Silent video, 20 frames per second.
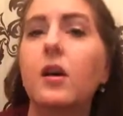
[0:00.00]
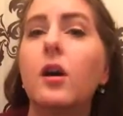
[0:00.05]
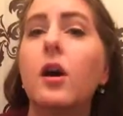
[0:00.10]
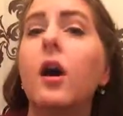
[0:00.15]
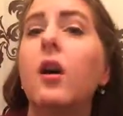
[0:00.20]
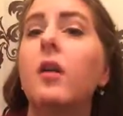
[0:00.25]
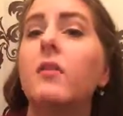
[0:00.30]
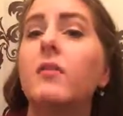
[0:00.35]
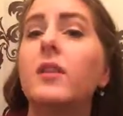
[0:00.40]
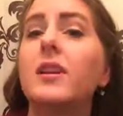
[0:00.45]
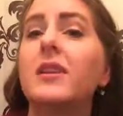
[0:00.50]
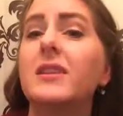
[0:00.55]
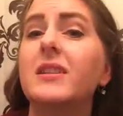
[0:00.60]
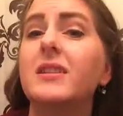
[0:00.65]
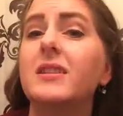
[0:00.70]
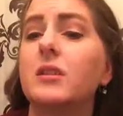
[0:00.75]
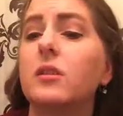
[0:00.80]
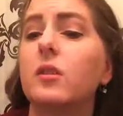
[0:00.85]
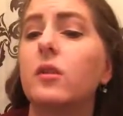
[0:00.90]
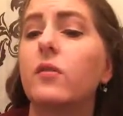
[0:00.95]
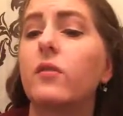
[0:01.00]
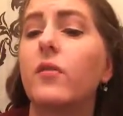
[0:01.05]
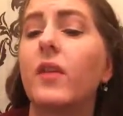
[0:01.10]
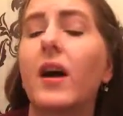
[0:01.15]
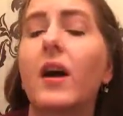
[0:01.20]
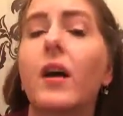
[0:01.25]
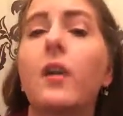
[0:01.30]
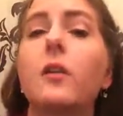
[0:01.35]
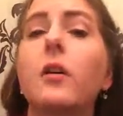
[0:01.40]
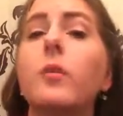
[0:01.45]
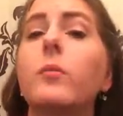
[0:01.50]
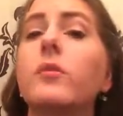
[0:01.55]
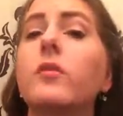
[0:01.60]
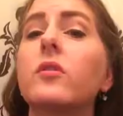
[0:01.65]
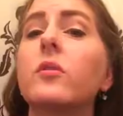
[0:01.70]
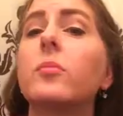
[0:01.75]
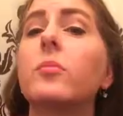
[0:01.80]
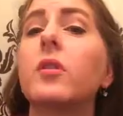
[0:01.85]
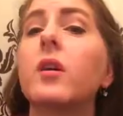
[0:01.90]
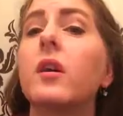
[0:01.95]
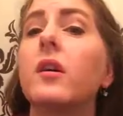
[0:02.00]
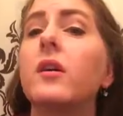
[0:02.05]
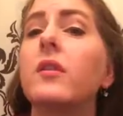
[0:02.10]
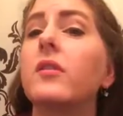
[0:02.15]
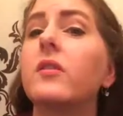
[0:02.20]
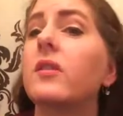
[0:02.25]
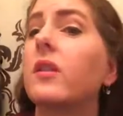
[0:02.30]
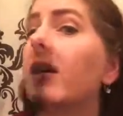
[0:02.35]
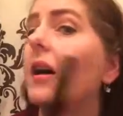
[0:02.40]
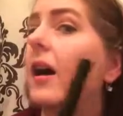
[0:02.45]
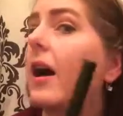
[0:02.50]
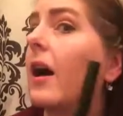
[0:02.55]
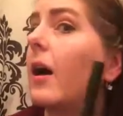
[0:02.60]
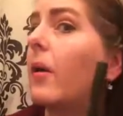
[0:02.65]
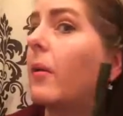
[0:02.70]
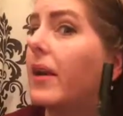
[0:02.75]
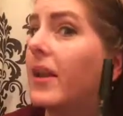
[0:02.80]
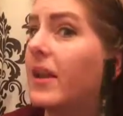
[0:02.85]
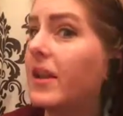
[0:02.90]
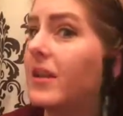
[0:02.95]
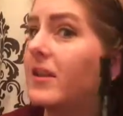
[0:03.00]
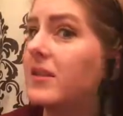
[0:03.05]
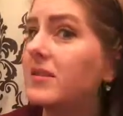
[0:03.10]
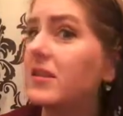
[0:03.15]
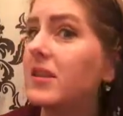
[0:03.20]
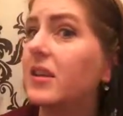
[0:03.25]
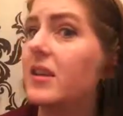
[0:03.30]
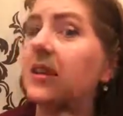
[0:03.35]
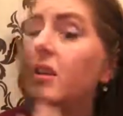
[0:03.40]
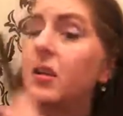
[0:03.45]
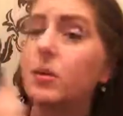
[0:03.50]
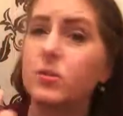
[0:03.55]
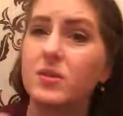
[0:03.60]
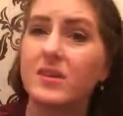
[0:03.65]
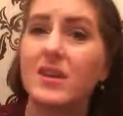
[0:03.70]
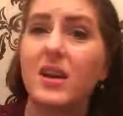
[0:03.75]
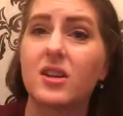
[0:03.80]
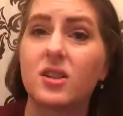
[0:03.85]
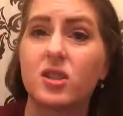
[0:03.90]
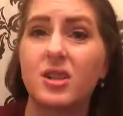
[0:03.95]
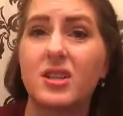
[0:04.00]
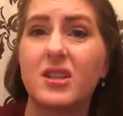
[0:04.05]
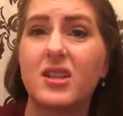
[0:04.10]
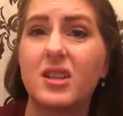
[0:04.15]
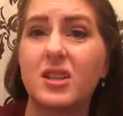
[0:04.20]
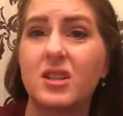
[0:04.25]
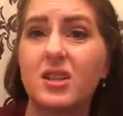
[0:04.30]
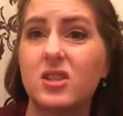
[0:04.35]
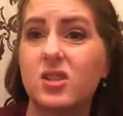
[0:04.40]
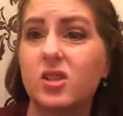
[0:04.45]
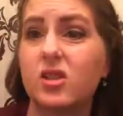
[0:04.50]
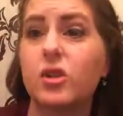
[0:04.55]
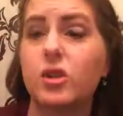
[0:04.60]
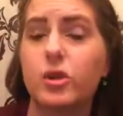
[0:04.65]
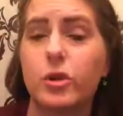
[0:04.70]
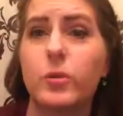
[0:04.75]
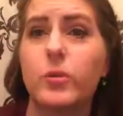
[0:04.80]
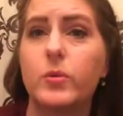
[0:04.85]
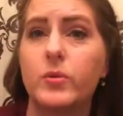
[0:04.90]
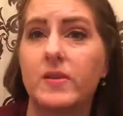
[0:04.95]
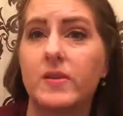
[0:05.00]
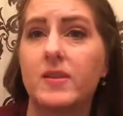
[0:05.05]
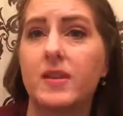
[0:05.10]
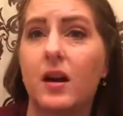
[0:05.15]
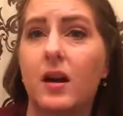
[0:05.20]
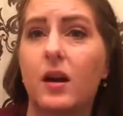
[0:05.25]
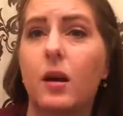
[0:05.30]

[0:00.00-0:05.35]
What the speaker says: I really did love that, and I was surprised at how easy it was actually to use that.